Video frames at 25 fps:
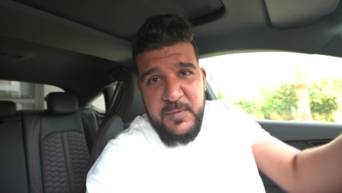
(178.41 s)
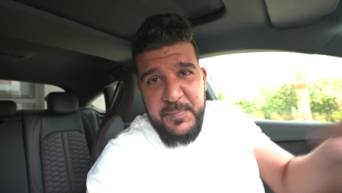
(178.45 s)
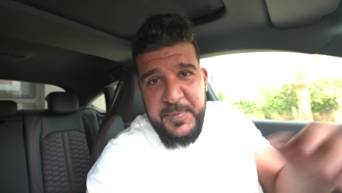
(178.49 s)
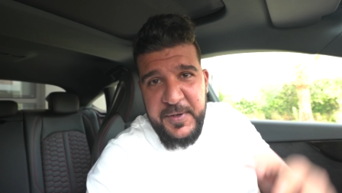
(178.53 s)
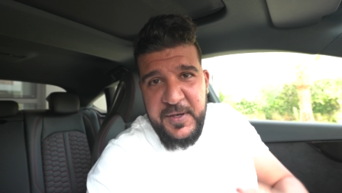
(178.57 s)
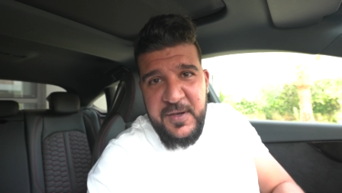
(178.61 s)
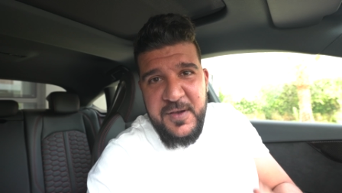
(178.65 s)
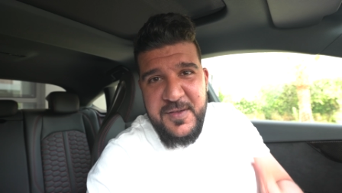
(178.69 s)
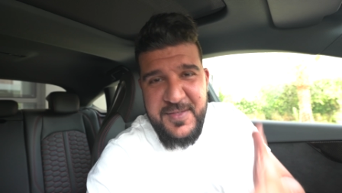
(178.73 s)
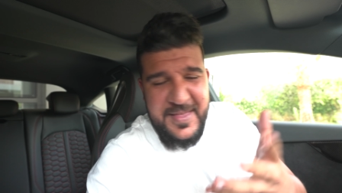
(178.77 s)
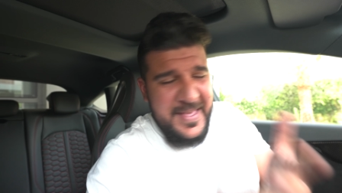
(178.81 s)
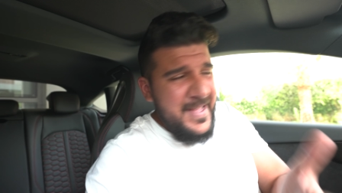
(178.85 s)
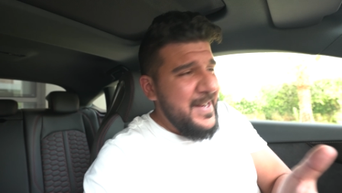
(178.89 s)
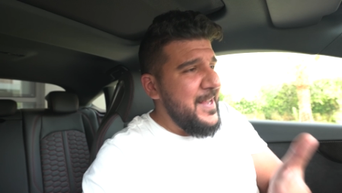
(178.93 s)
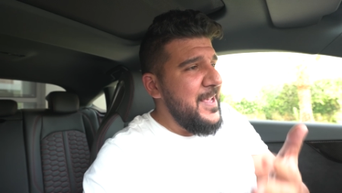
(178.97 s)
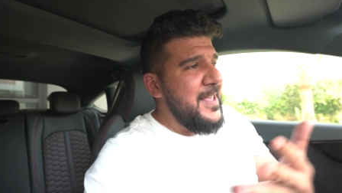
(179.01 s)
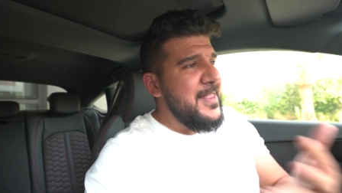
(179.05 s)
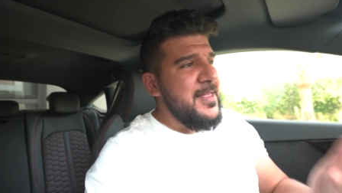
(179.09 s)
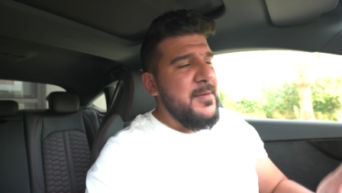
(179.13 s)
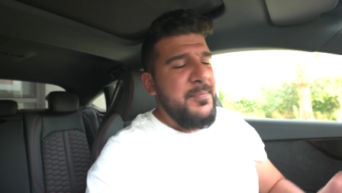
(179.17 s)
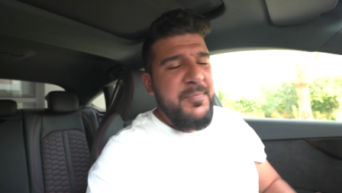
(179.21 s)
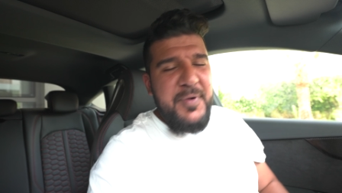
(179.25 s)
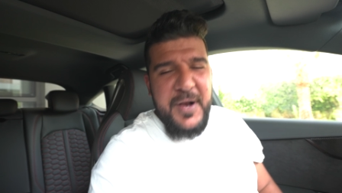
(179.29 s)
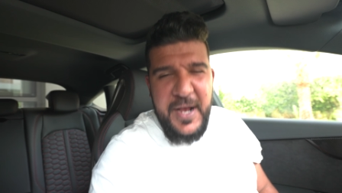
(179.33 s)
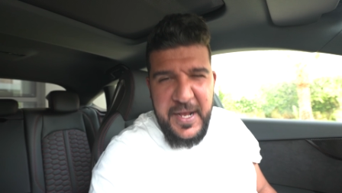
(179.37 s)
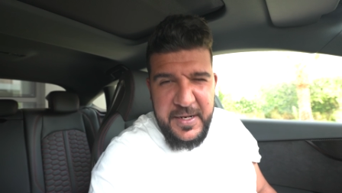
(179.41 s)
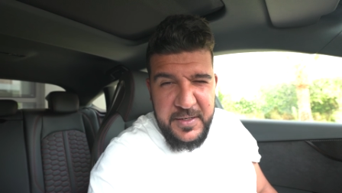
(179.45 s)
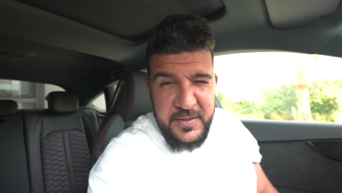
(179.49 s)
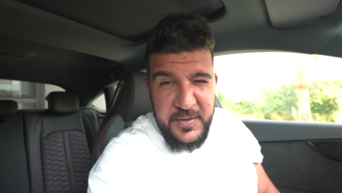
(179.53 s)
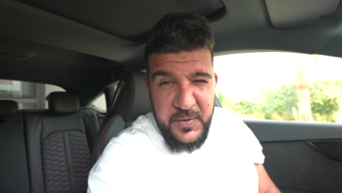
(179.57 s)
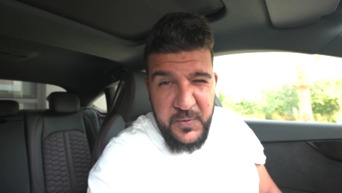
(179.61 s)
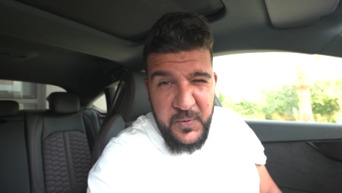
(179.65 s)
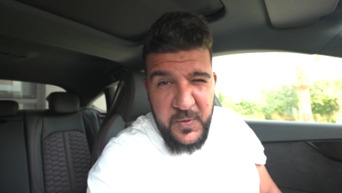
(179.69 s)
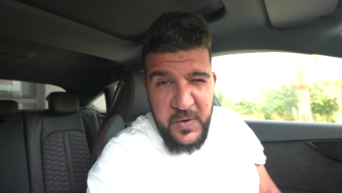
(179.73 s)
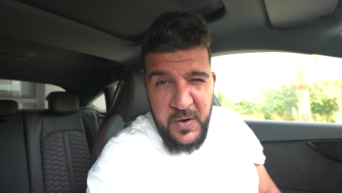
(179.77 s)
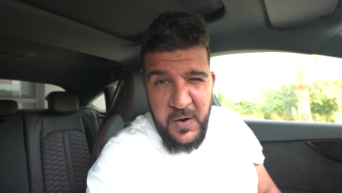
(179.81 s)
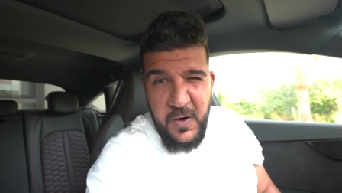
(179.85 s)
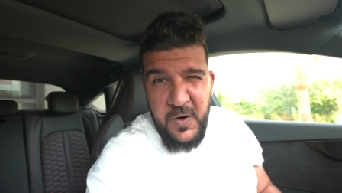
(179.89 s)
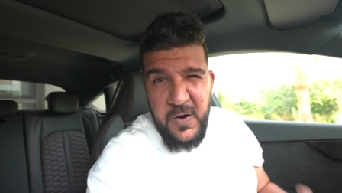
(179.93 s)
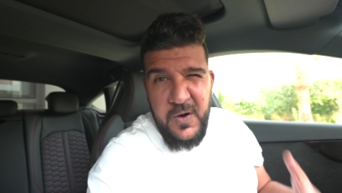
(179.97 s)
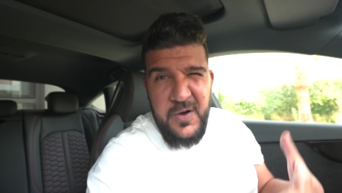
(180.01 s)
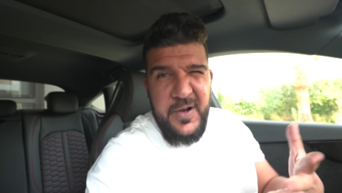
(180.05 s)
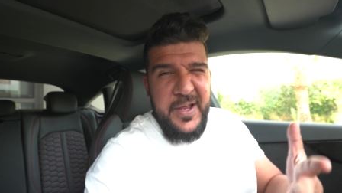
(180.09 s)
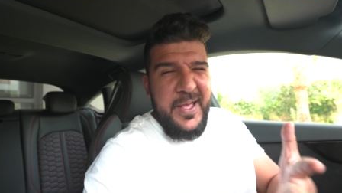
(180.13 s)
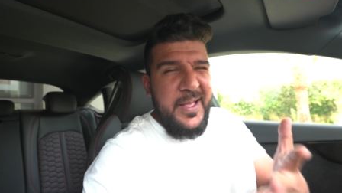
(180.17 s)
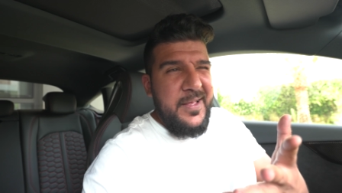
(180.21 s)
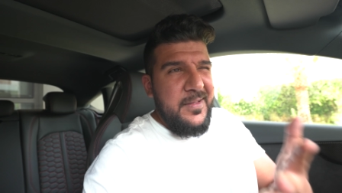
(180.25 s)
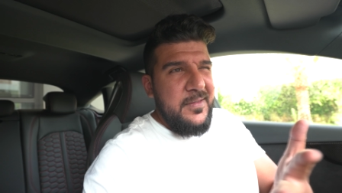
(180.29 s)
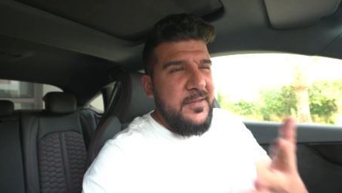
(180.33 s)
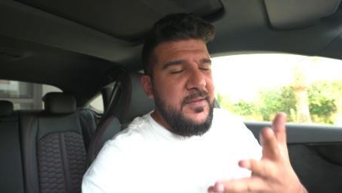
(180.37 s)
because it is a brand new car,
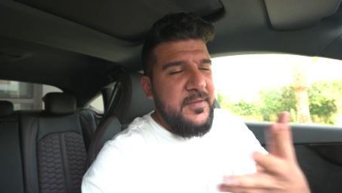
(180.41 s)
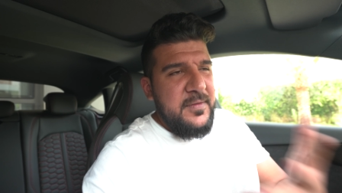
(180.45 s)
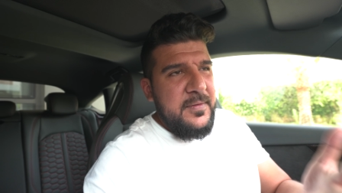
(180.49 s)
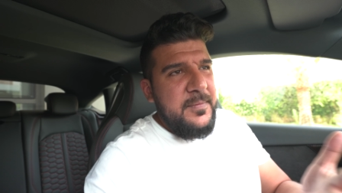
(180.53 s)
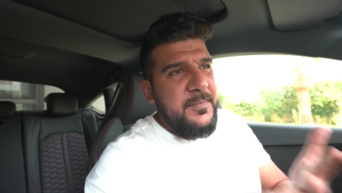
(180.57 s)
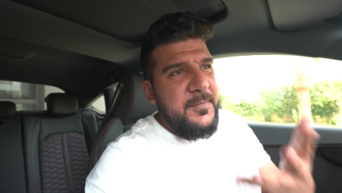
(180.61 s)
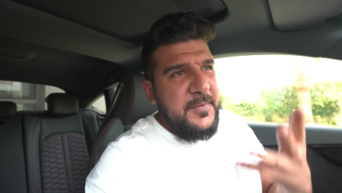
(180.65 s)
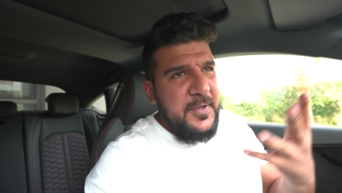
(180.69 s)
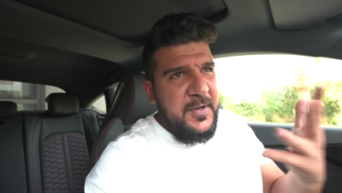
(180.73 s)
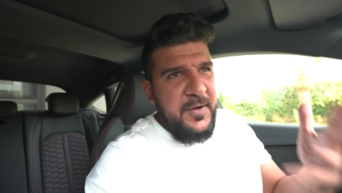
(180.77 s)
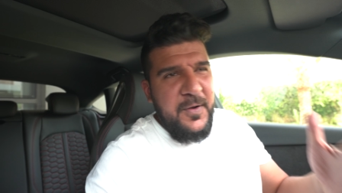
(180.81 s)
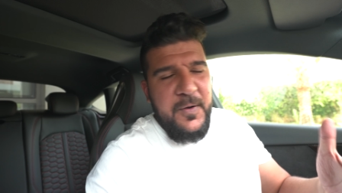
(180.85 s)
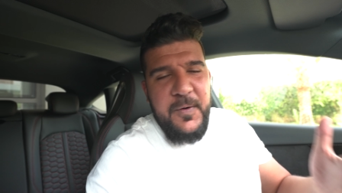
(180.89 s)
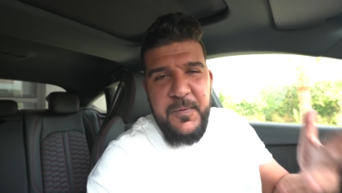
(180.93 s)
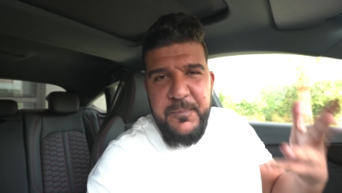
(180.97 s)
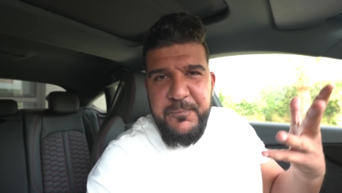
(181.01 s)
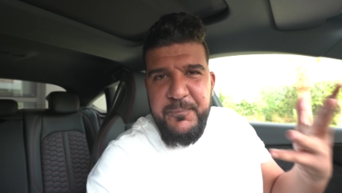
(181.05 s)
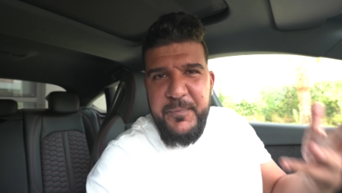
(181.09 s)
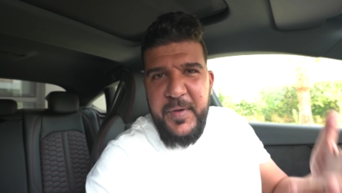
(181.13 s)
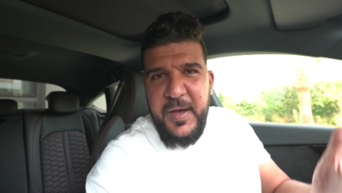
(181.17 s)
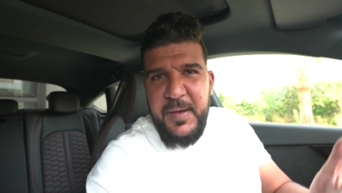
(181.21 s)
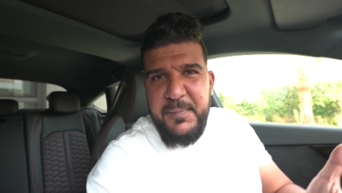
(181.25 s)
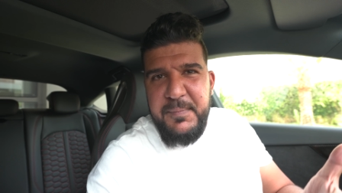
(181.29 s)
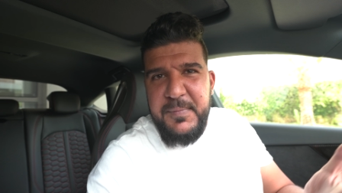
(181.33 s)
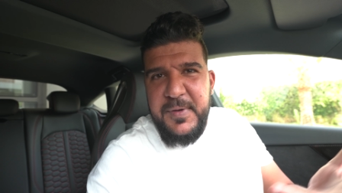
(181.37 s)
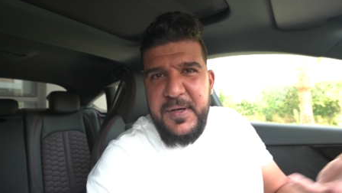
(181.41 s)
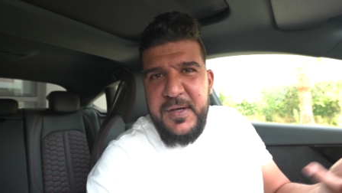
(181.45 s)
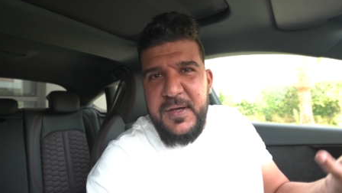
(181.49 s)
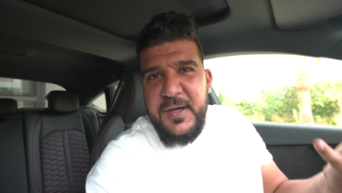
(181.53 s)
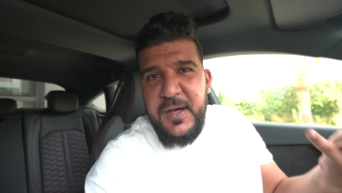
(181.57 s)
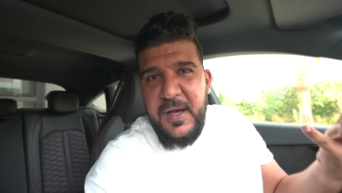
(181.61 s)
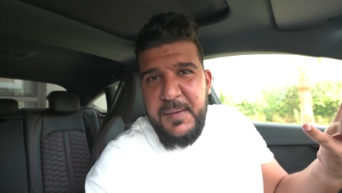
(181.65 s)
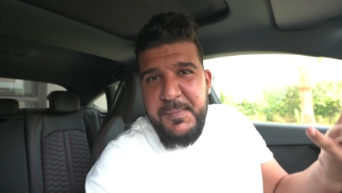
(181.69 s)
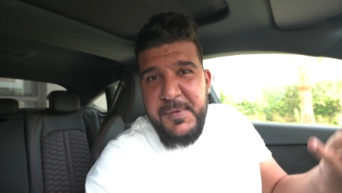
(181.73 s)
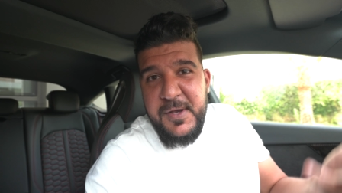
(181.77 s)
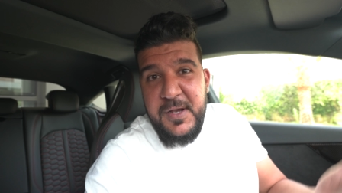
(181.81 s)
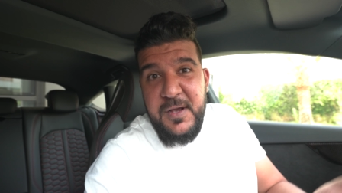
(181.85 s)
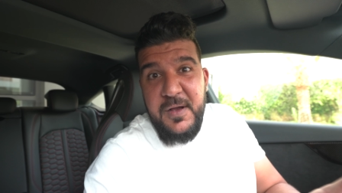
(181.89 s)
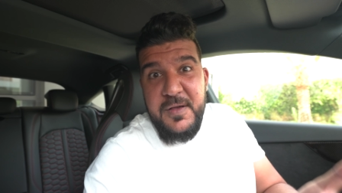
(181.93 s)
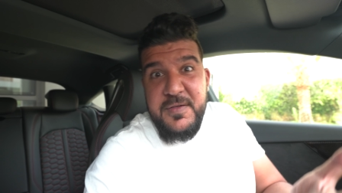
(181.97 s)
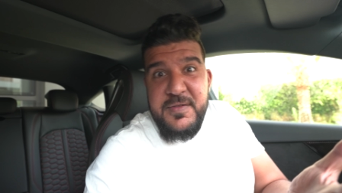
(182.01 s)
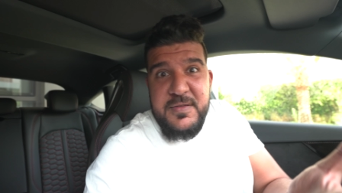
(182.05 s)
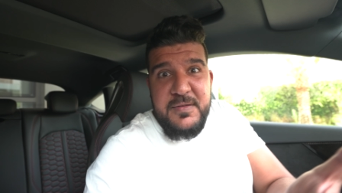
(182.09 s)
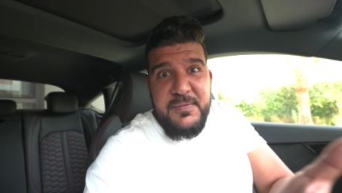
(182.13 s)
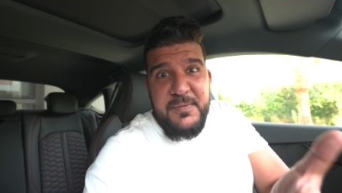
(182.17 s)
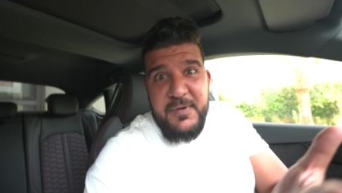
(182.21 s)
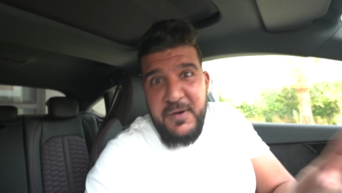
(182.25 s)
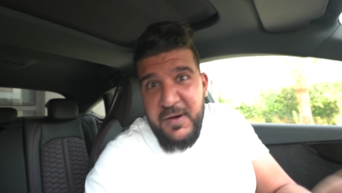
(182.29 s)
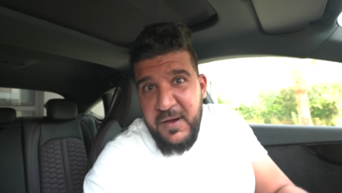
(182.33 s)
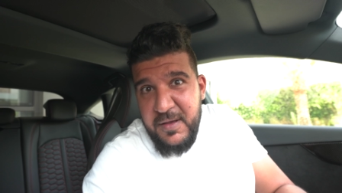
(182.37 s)
and you know, I'm a
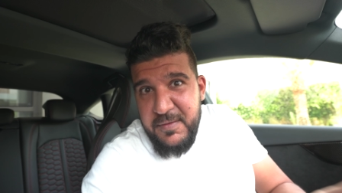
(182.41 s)
customer.